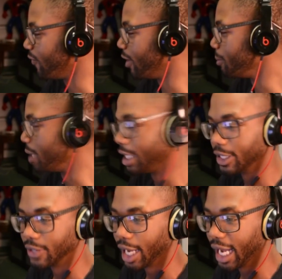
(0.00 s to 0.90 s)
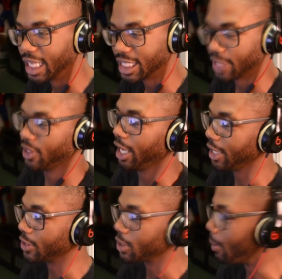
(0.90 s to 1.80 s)
fun meeting you guys, and thank
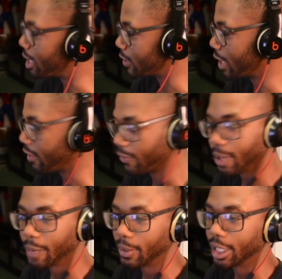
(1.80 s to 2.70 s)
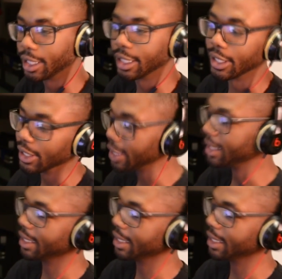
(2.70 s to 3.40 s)
you so much, Ryan, for having me on here.